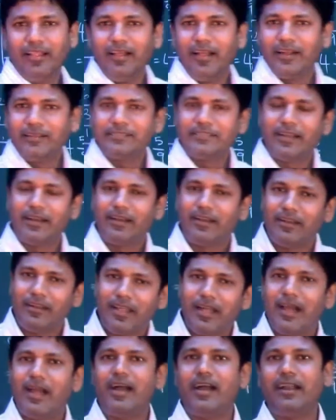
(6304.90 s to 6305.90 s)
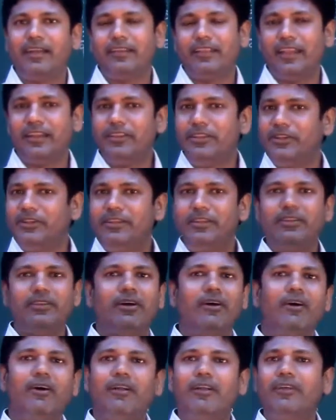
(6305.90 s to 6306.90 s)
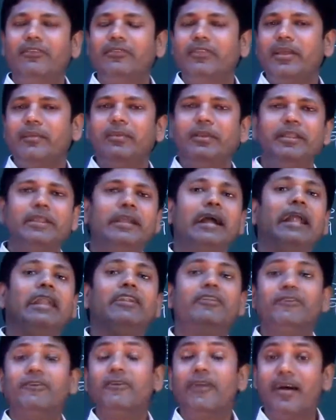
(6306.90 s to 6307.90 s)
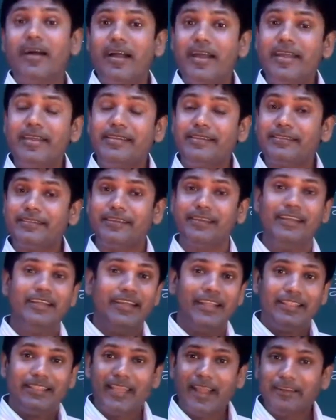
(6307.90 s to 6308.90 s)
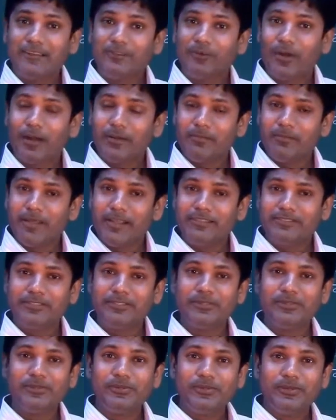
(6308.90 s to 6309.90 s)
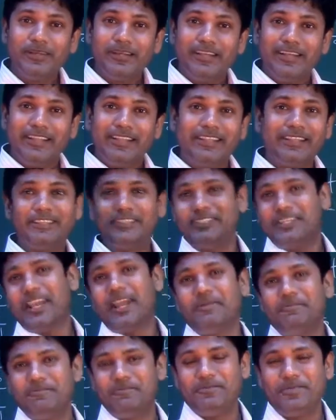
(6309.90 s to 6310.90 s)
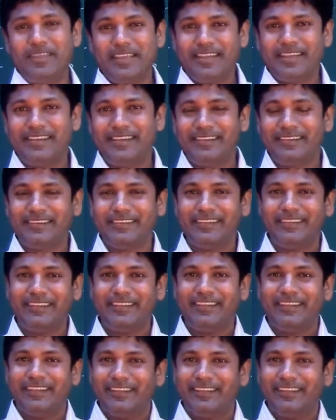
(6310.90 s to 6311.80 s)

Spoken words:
That's a lot. And you did all of them and you got it right. That's what makes you the champion.